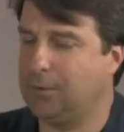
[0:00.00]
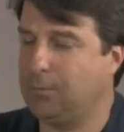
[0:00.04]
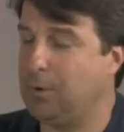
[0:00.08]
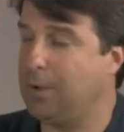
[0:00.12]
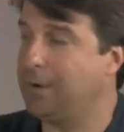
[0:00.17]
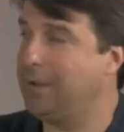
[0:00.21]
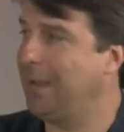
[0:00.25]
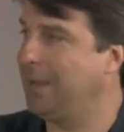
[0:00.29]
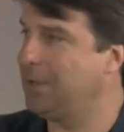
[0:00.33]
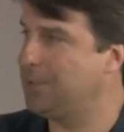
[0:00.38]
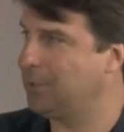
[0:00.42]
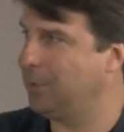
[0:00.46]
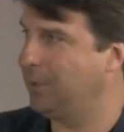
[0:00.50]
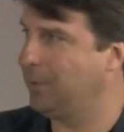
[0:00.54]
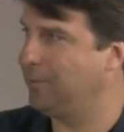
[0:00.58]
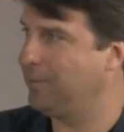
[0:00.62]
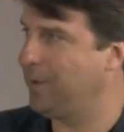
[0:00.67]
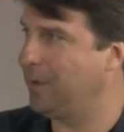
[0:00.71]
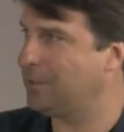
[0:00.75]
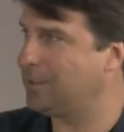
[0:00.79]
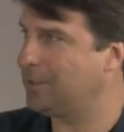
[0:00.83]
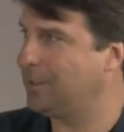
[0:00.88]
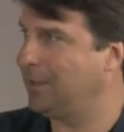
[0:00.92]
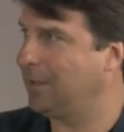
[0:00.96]
what angel
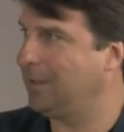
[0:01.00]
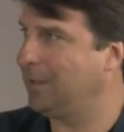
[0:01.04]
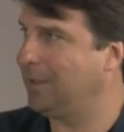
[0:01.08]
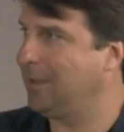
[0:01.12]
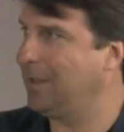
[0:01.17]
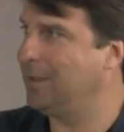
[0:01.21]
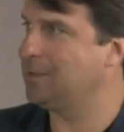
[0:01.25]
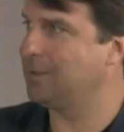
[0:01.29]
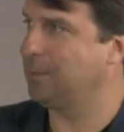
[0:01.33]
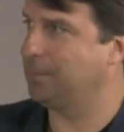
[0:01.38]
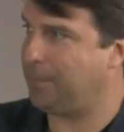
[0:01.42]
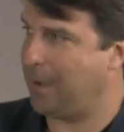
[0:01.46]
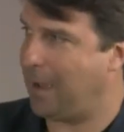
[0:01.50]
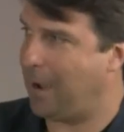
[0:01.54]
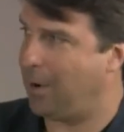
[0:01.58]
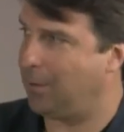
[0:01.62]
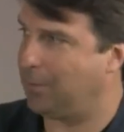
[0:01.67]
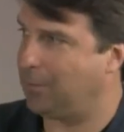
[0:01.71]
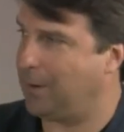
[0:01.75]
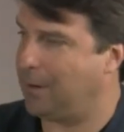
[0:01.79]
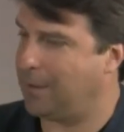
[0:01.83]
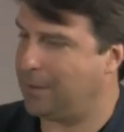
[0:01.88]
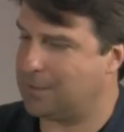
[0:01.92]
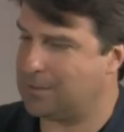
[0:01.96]
investing is about,
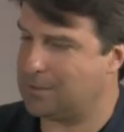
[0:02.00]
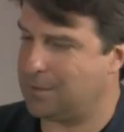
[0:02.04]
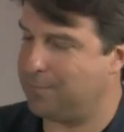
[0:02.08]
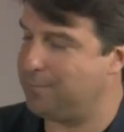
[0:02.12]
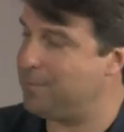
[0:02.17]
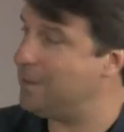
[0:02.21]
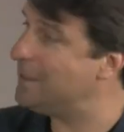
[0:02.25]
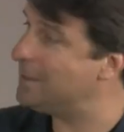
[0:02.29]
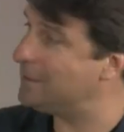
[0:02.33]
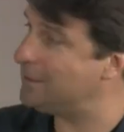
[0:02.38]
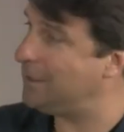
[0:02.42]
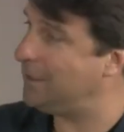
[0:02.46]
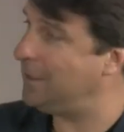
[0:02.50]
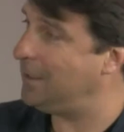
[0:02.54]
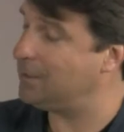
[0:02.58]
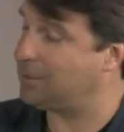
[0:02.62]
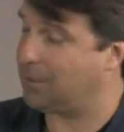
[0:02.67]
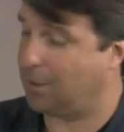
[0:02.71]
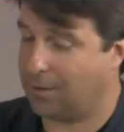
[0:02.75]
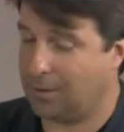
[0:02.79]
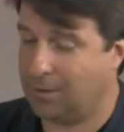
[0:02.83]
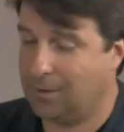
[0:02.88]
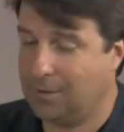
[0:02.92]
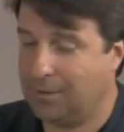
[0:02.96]
right? Because yeah. the VCs
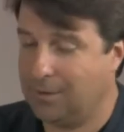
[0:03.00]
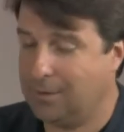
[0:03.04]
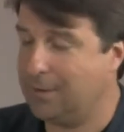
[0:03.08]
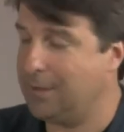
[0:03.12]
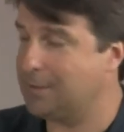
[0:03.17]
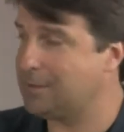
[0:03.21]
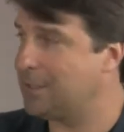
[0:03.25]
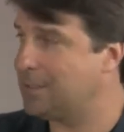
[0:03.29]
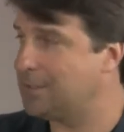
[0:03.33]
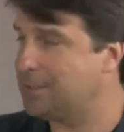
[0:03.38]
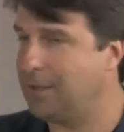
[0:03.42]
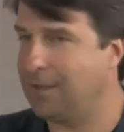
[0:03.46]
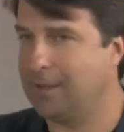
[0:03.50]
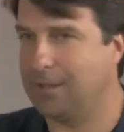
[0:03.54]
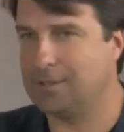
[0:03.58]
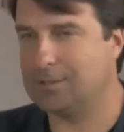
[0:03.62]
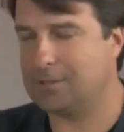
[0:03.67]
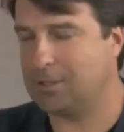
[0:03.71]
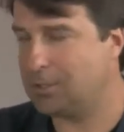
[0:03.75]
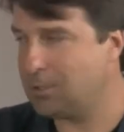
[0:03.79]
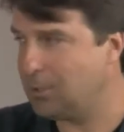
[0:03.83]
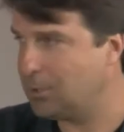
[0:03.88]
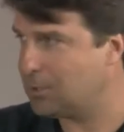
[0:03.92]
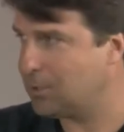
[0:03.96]
are, as I say,
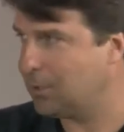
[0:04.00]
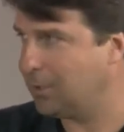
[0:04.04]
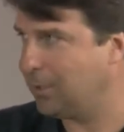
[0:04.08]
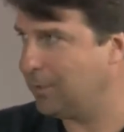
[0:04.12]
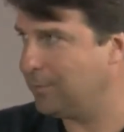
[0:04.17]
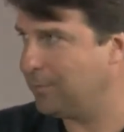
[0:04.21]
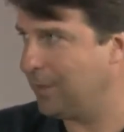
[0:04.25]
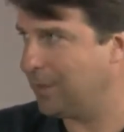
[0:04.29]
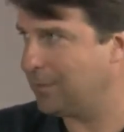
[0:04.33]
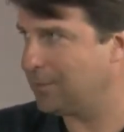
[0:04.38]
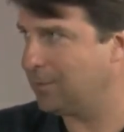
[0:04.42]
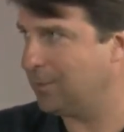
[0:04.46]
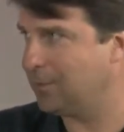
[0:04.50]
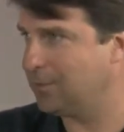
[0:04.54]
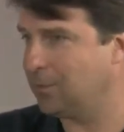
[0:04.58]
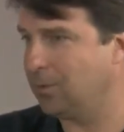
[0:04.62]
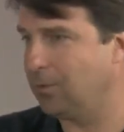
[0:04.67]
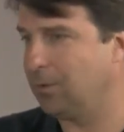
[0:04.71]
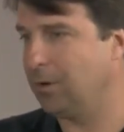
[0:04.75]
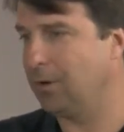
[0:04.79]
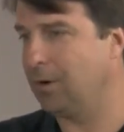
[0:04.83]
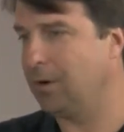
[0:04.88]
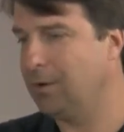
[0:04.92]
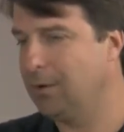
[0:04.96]
institutional investors or
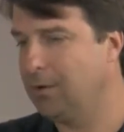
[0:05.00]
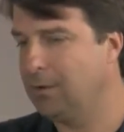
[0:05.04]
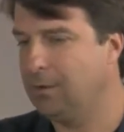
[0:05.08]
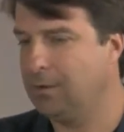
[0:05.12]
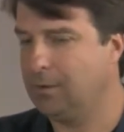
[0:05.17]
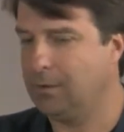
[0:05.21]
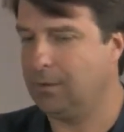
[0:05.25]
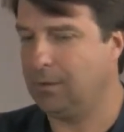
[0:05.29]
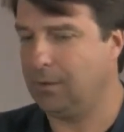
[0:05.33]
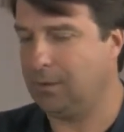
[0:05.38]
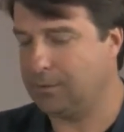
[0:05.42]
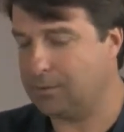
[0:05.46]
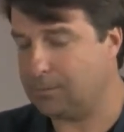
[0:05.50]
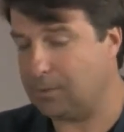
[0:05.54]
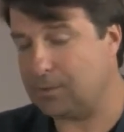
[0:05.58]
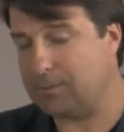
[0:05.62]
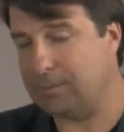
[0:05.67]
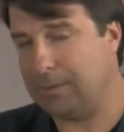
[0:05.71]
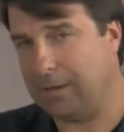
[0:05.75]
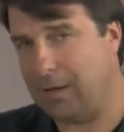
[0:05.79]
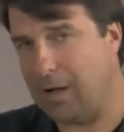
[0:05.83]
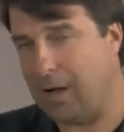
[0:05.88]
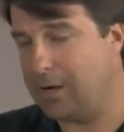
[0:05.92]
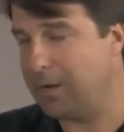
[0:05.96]
Absolutely. Uh, supposed to
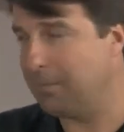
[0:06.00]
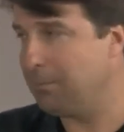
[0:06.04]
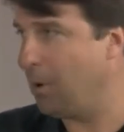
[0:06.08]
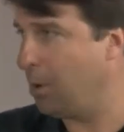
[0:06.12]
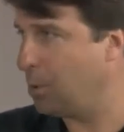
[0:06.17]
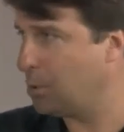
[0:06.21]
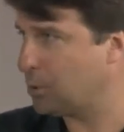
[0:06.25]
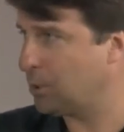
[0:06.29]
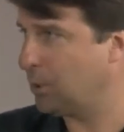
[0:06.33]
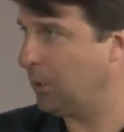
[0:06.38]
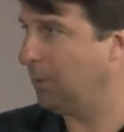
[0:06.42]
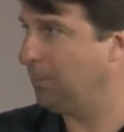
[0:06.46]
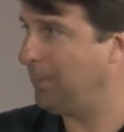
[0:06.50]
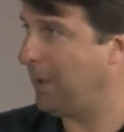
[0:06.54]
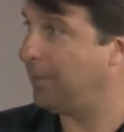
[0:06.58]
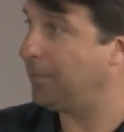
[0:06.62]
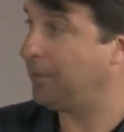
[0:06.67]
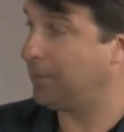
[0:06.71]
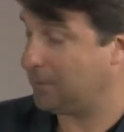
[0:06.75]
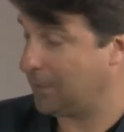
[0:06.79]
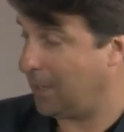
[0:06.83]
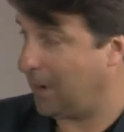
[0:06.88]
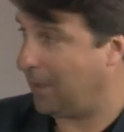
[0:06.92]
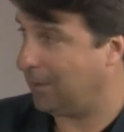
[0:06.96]
be unemotional about
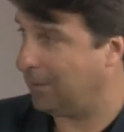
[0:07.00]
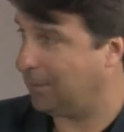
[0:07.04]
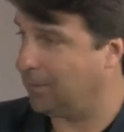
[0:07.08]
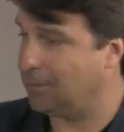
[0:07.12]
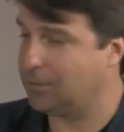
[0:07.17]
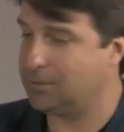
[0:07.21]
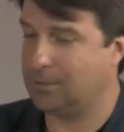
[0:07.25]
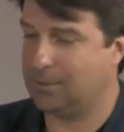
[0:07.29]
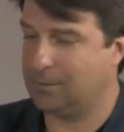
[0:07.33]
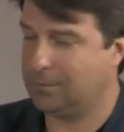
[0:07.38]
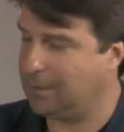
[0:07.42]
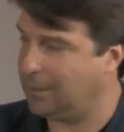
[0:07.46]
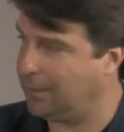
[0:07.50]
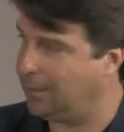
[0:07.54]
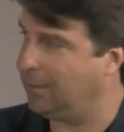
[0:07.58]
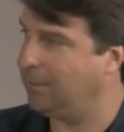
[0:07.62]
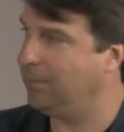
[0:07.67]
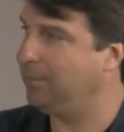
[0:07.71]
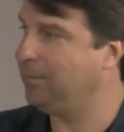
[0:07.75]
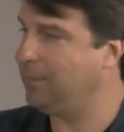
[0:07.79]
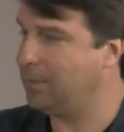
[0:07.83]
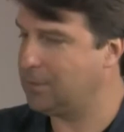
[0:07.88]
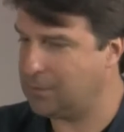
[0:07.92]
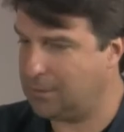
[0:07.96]
the dollars, and you know,
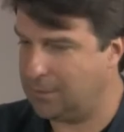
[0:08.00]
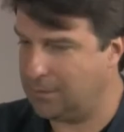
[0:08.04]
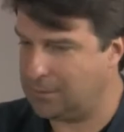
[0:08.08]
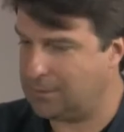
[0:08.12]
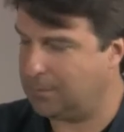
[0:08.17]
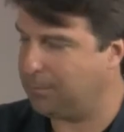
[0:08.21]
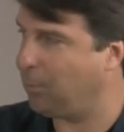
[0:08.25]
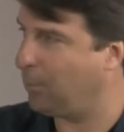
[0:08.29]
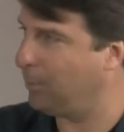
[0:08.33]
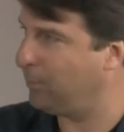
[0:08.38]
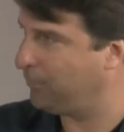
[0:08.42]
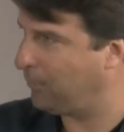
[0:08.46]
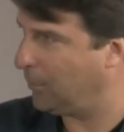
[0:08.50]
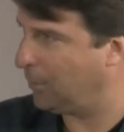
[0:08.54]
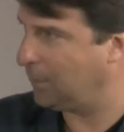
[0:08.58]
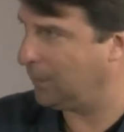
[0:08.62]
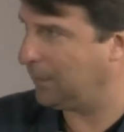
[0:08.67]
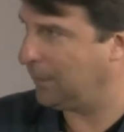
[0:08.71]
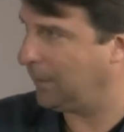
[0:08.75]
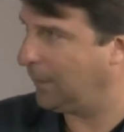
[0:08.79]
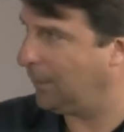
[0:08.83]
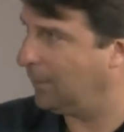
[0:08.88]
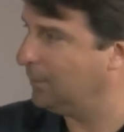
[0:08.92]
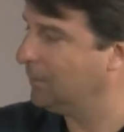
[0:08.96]
it's, it's a portfolio. And
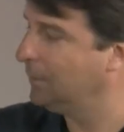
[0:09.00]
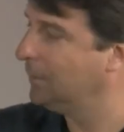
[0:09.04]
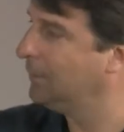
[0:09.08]
that's where